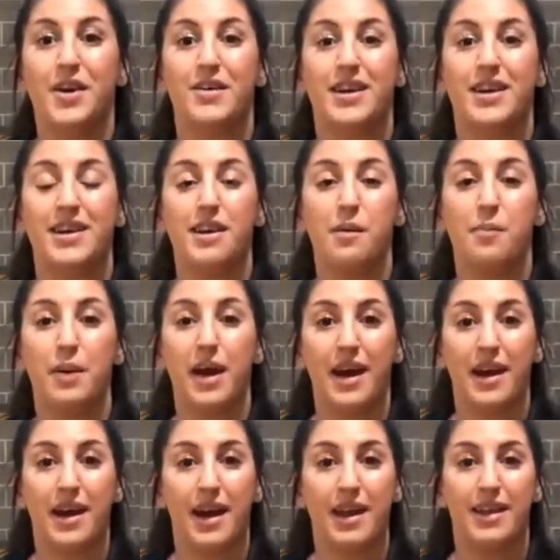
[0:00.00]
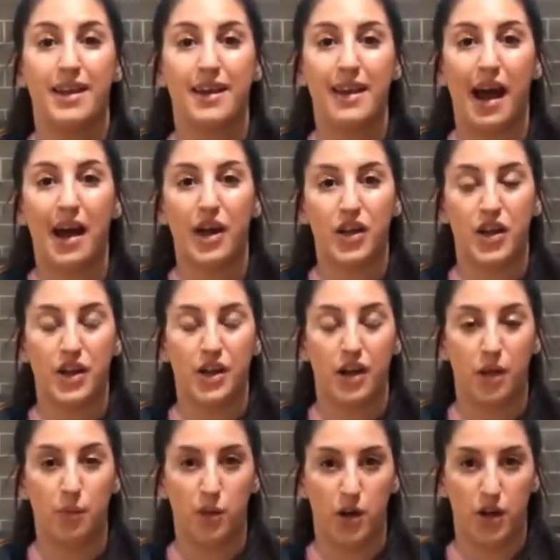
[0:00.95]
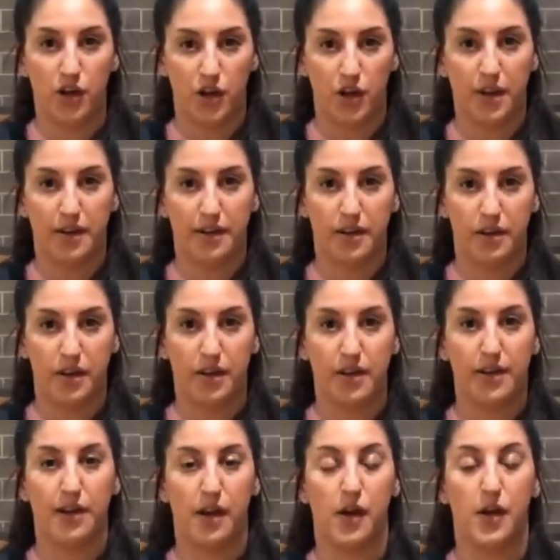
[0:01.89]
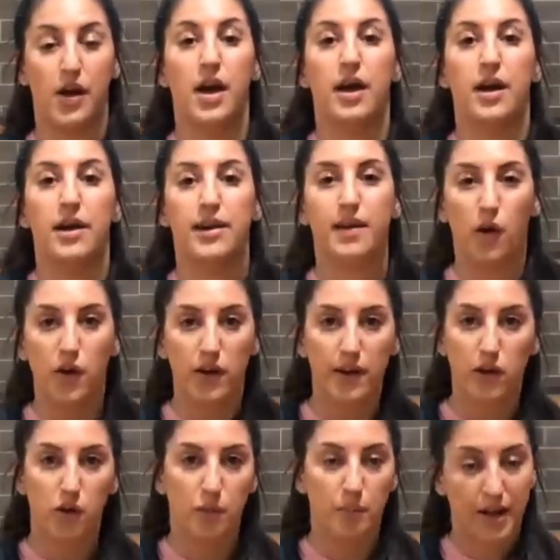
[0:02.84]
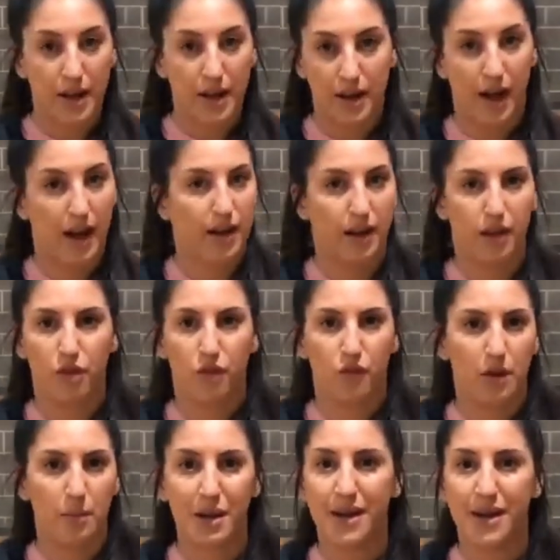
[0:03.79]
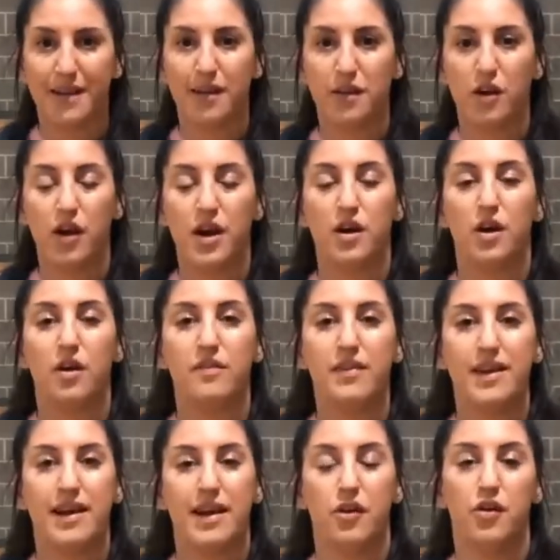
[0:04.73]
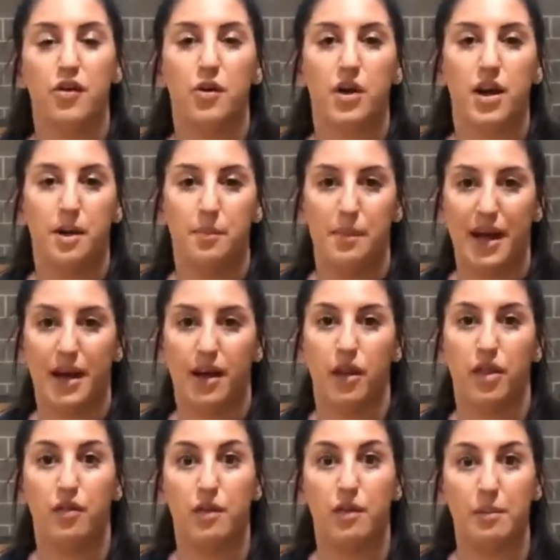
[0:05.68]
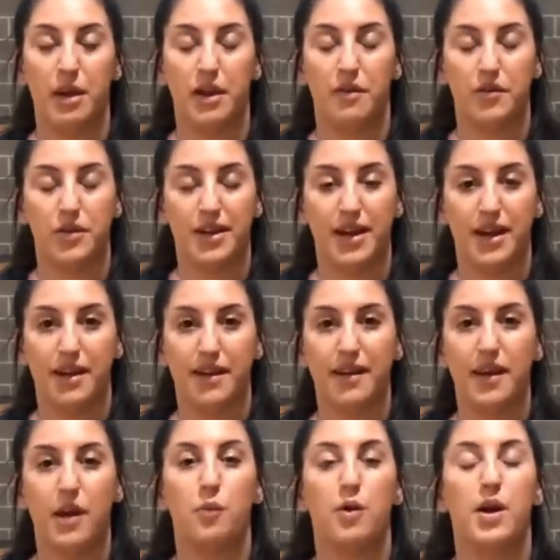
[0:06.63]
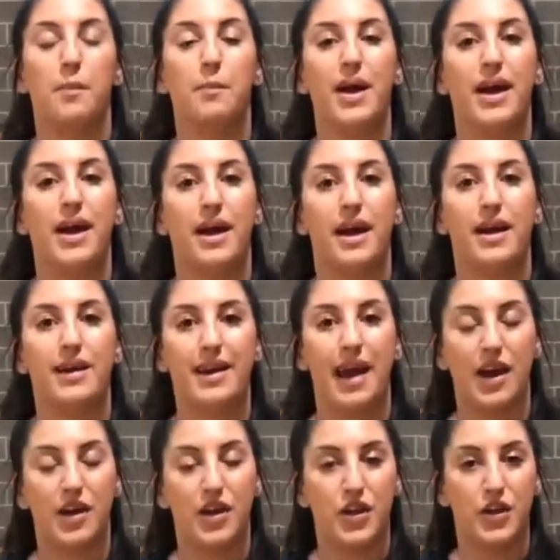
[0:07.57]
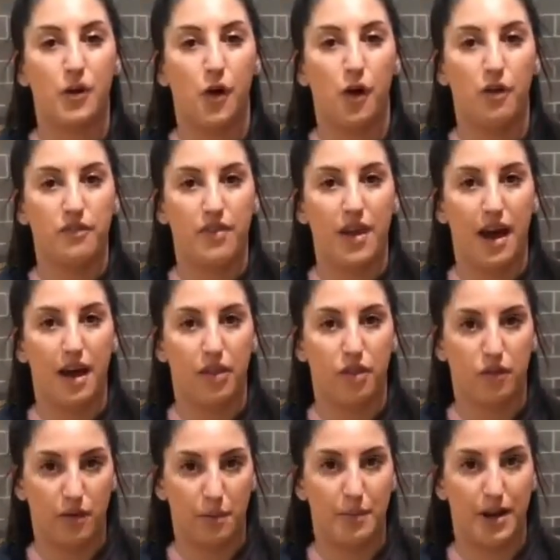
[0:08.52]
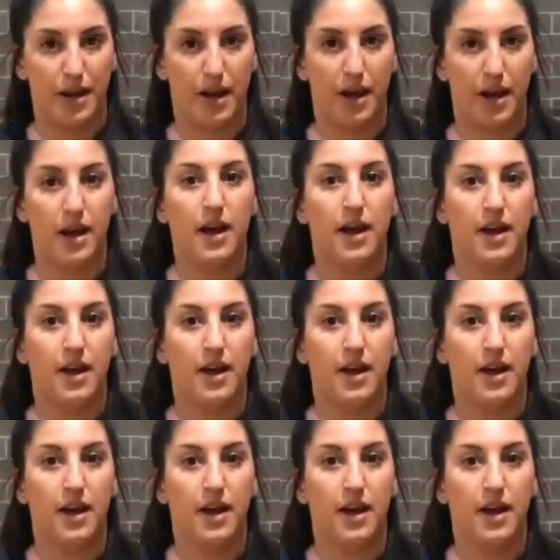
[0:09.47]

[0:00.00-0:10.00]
you need to pick the section that you want to dance to. So songs are normally like 3 minutes long, and obviously you're not going to make a 3-minute routine, so you want to pick a section of that 3-minute